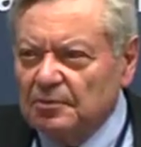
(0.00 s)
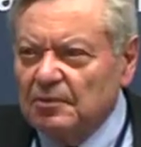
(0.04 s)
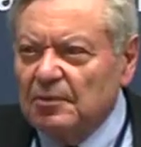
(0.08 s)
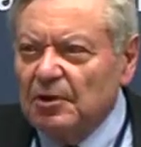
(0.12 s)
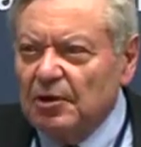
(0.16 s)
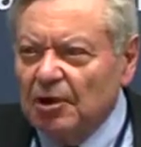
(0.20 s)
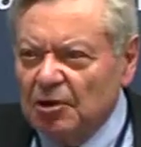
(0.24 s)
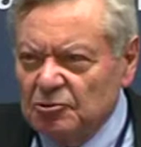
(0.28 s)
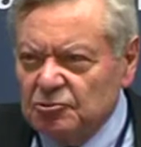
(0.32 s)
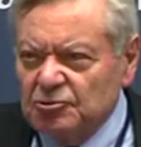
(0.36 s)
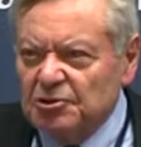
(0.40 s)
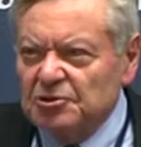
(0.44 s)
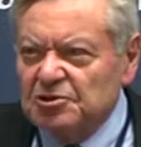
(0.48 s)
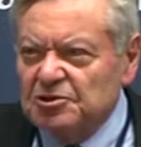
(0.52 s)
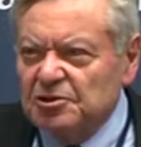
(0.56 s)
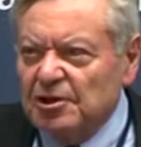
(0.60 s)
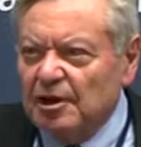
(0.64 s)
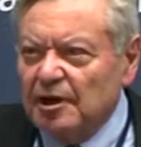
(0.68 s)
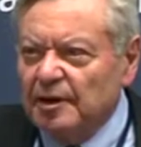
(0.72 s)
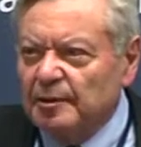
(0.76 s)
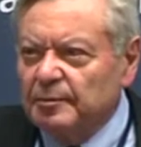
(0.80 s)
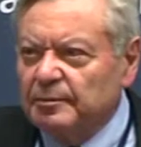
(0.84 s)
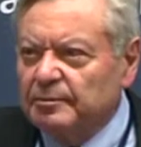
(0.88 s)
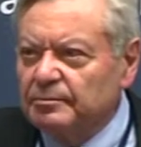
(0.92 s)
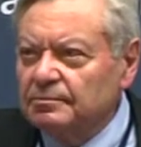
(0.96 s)
100
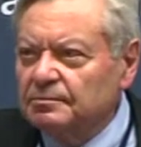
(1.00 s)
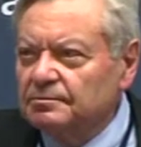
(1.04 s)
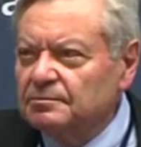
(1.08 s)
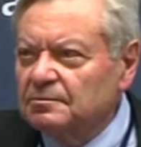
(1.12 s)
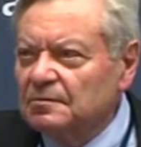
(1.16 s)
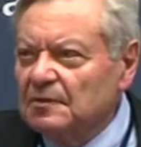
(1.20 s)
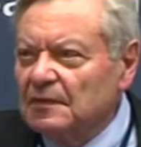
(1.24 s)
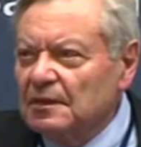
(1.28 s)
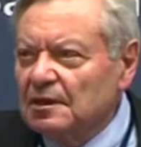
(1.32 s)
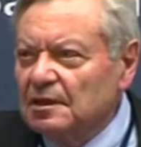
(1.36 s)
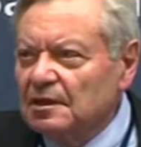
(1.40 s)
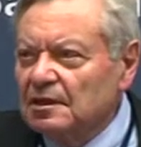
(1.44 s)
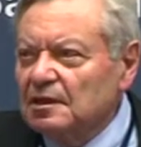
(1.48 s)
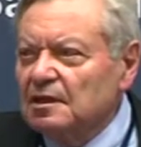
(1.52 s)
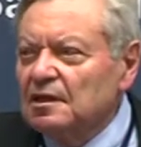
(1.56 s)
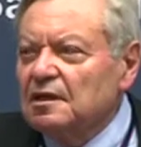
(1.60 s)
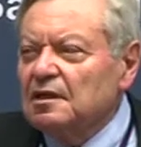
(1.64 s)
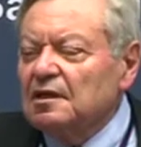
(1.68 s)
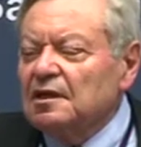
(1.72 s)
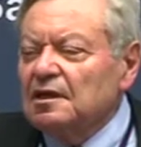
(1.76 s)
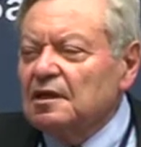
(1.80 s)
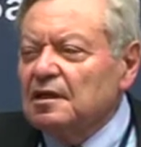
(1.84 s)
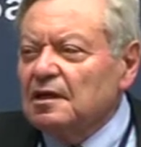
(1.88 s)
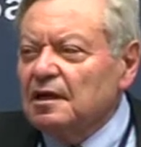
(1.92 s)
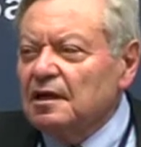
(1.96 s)
times.
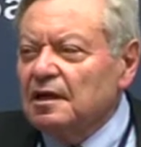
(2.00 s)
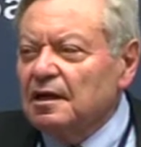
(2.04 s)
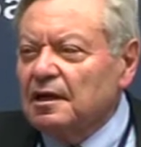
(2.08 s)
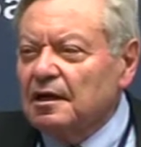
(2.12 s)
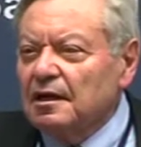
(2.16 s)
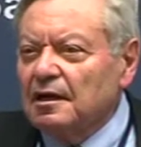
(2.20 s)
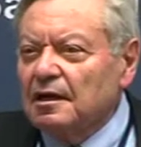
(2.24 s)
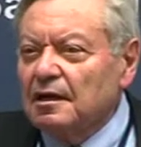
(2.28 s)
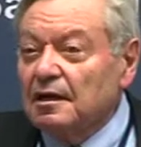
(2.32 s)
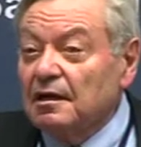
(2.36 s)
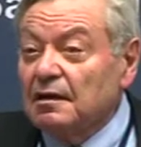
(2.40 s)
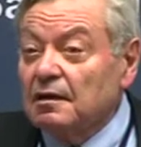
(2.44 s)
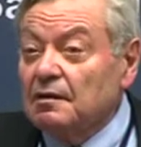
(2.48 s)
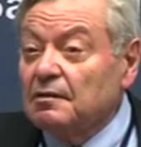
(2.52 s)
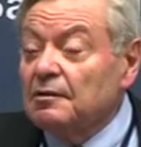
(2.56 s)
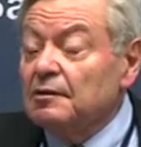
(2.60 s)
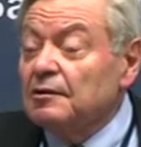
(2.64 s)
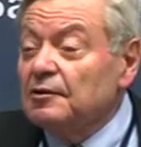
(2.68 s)
I